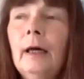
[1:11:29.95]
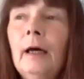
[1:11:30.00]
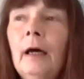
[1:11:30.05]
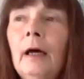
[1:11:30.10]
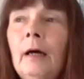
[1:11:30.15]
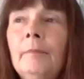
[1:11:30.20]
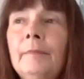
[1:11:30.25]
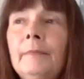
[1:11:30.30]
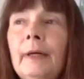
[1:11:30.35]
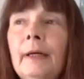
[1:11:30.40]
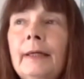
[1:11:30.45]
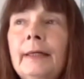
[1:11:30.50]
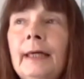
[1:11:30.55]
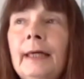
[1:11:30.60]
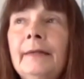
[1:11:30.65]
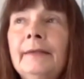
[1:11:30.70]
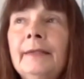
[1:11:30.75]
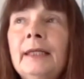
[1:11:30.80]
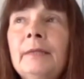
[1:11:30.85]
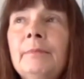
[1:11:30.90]

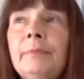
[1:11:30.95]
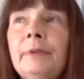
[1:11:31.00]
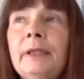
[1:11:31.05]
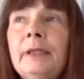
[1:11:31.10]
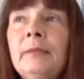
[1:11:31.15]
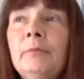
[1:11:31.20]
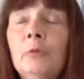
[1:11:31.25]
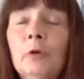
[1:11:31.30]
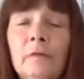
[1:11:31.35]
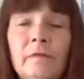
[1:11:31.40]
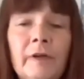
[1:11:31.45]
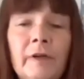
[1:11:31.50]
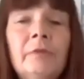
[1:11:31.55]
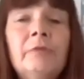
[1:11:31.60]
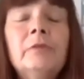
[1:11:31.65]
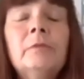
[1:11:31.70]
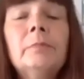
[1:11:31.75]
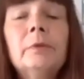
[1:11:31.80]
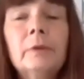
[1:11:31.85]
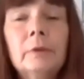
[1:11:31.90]
can they be more
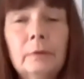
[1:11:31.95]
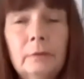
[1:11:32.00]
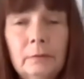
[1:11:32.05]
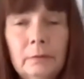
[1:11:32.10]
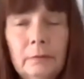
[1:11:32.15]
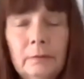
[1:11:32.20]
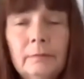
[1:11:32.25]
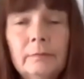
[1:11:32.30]
vulnerable?